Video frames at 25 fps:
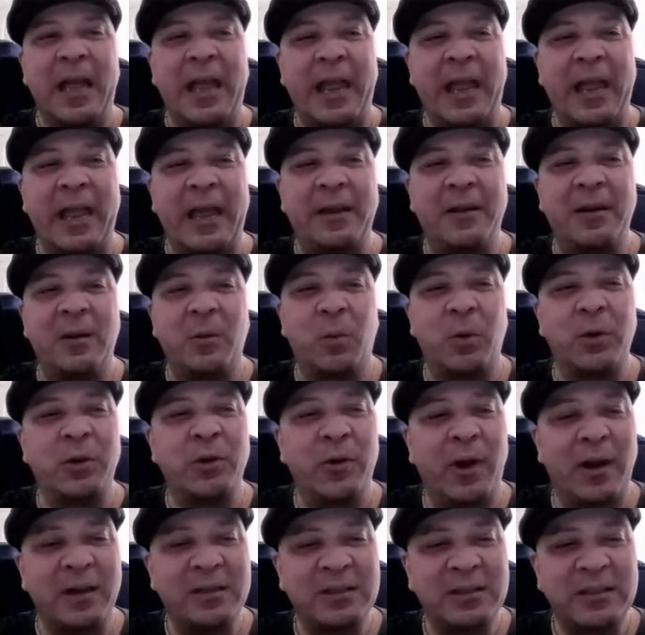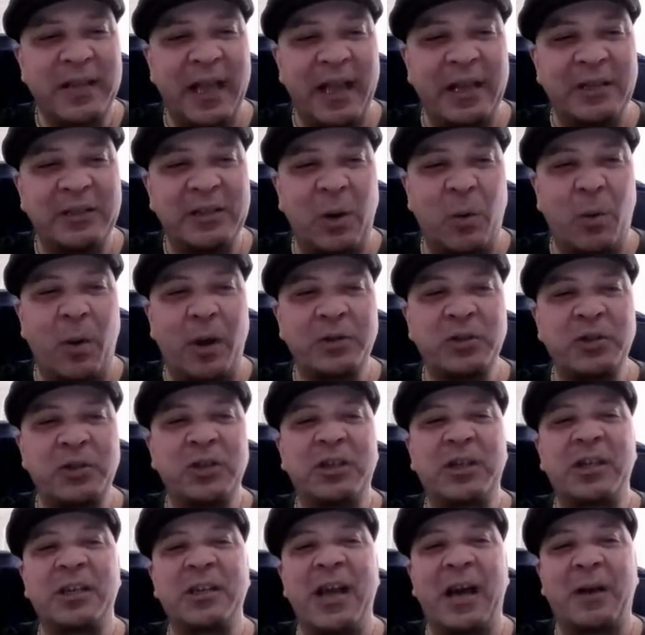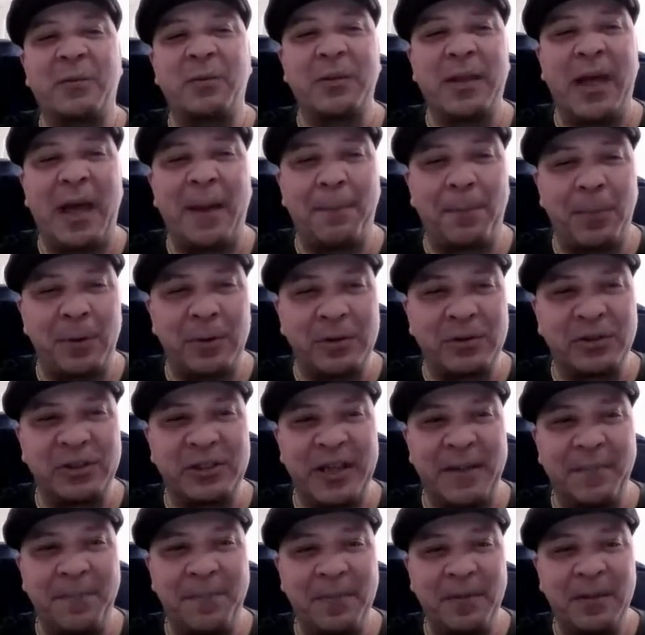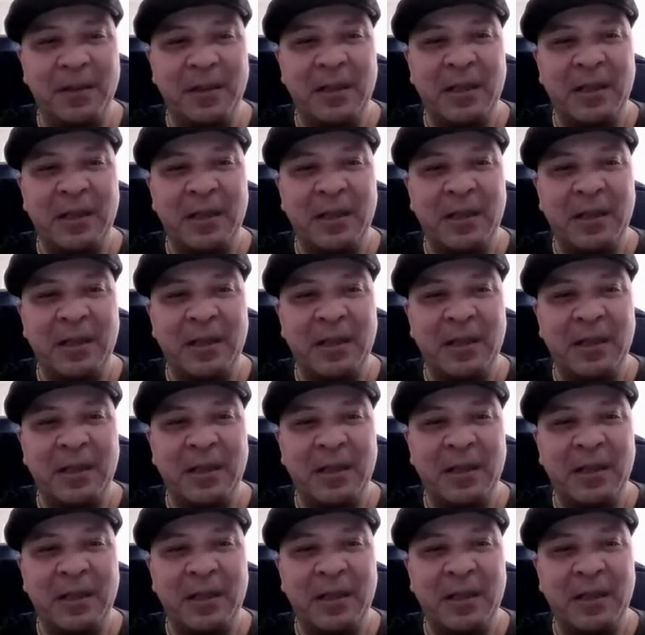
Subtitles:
And when you're on stage, I want you to connect with that person.